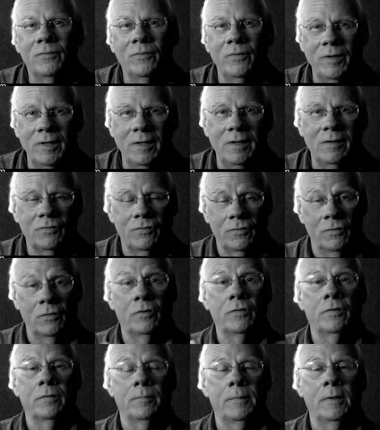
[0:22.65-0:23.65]
we as
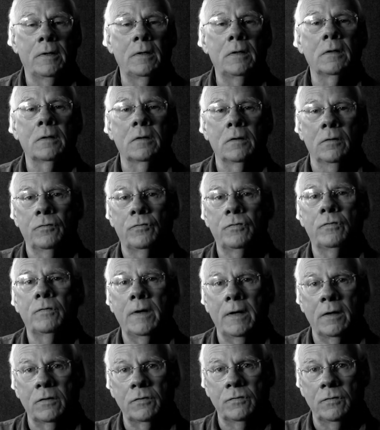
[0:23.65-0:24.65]
North Americans to
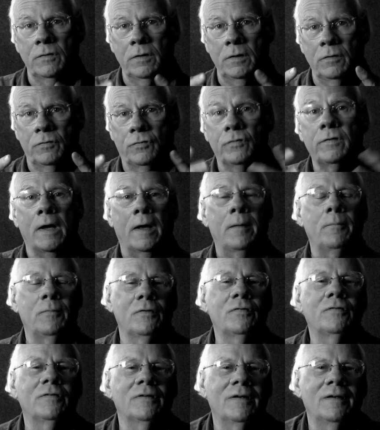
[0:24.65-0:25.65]
actually
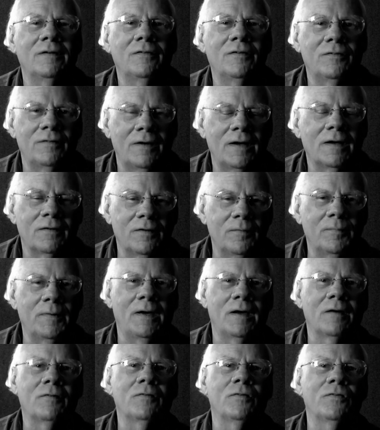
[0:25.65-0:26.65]
establish a direct
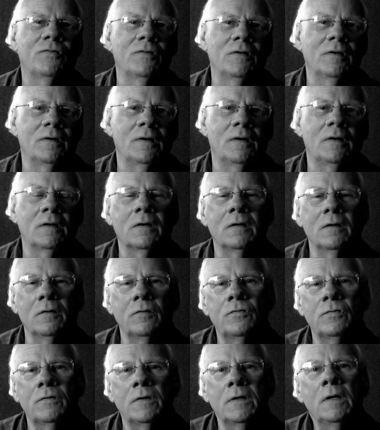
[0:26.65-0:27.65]
democracy in our
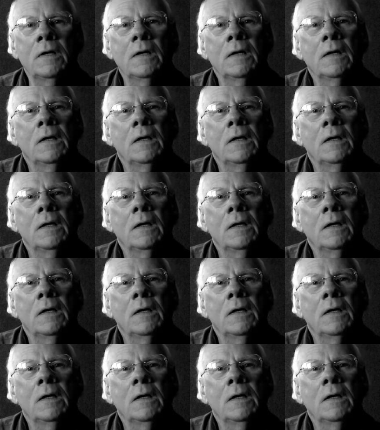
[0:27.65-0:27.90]
country.